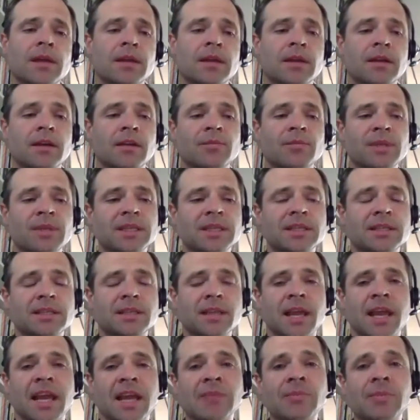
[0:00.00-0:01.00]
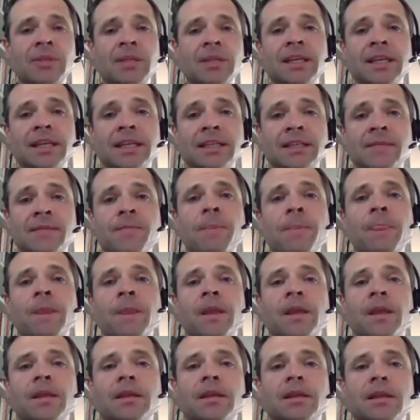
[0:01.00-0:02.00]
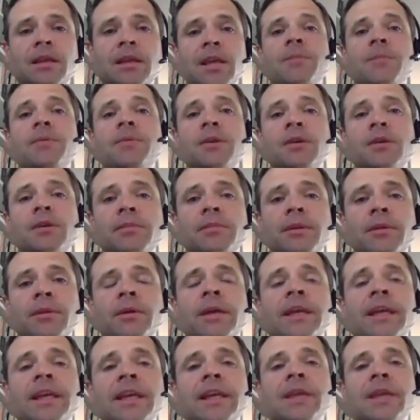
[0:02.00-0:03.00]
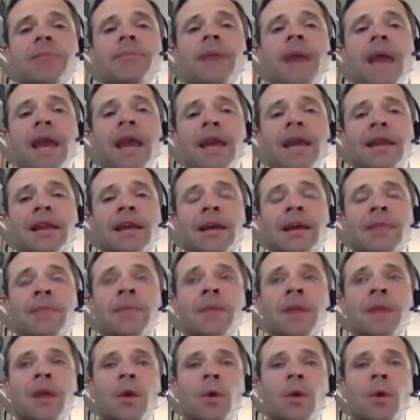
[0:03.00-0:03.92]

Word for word: The government is saying, please keep your employee, keep paying them.